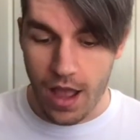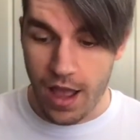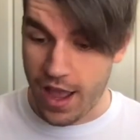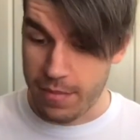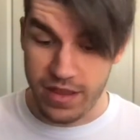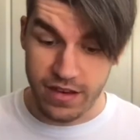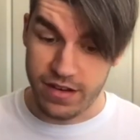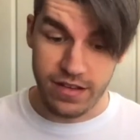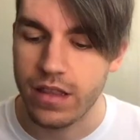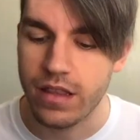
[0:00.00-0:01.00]
I mean,
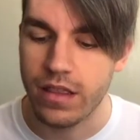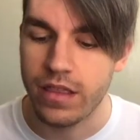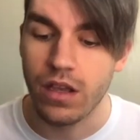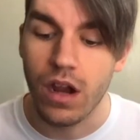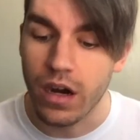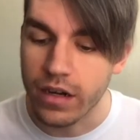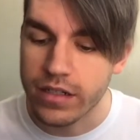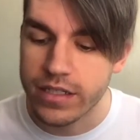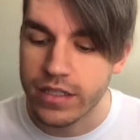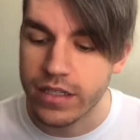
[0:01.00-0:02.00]
the
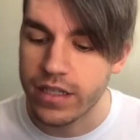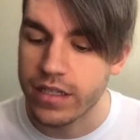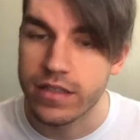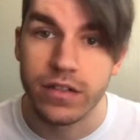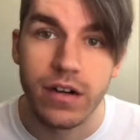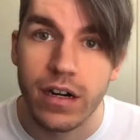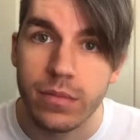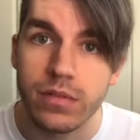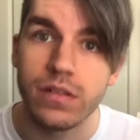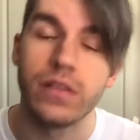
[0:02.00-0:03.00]
art is
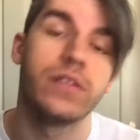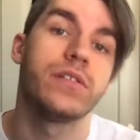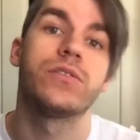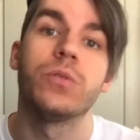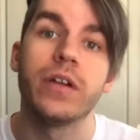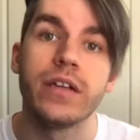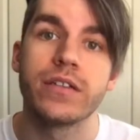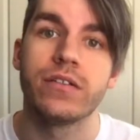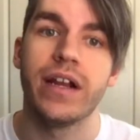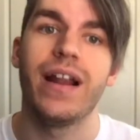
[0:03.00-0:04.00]
incredible. The story is
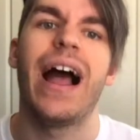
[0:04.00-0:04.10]
great.